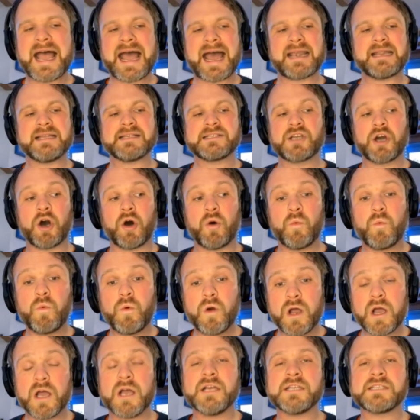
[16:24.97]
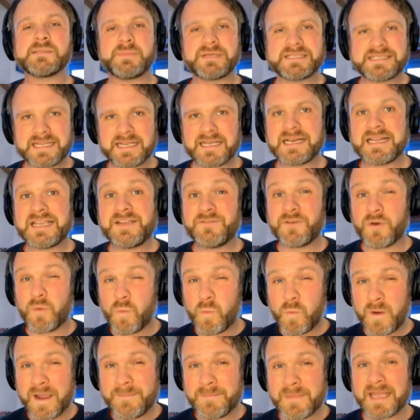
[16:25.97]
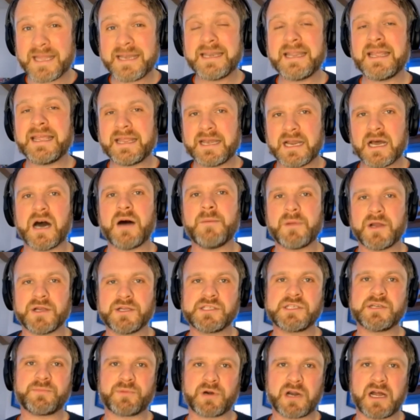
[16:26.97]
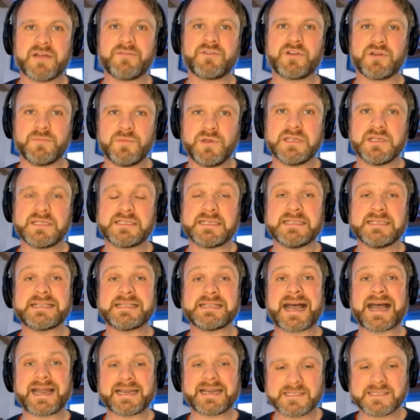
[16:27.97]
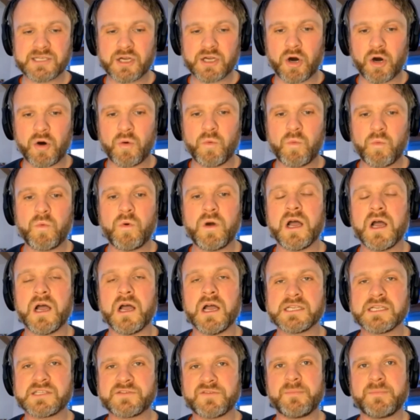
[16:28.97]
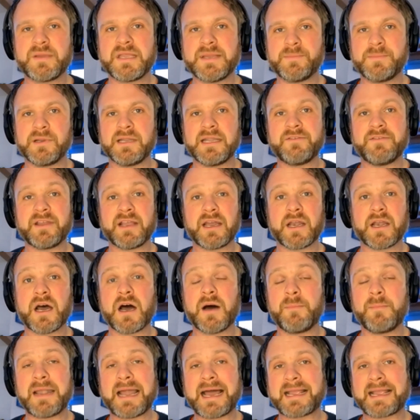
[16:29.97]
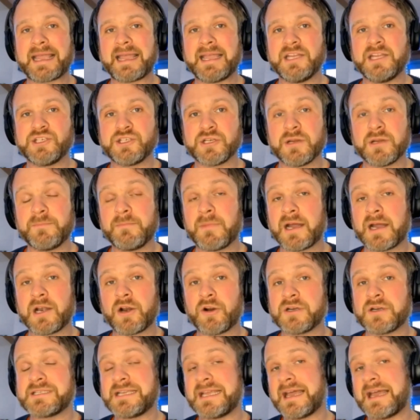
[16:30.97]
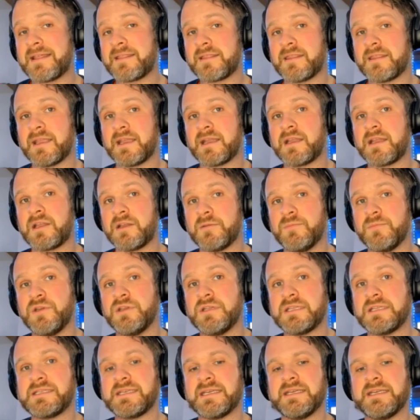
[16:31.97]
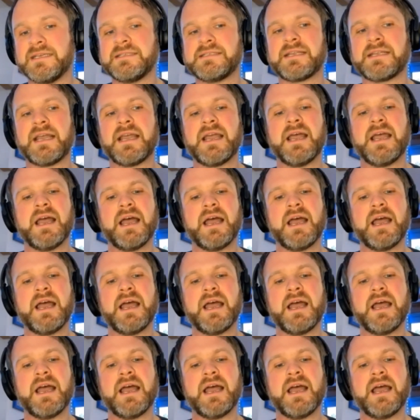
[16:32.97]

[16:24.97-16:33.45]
And it's got worse, particularly for women in our most deprived communities. And it's got worse for people living in our Black, Asian and minority ethnic communities.